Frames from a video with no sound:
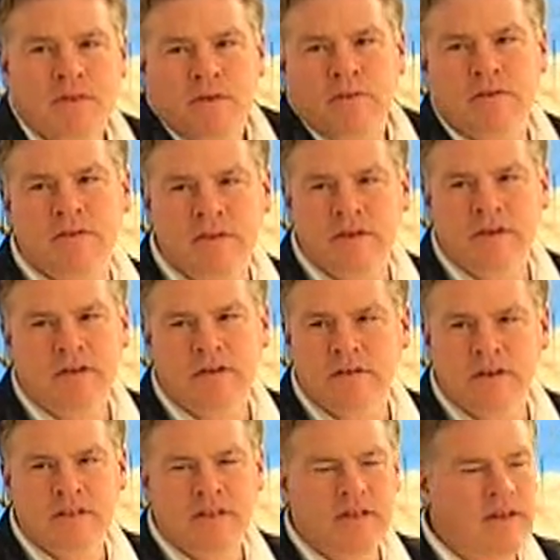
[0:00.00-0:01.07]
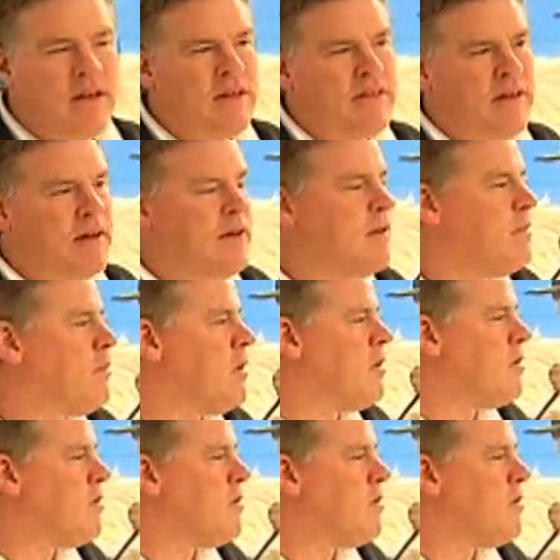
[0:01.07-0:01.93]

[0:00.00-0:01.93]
quick smile, a funny joke to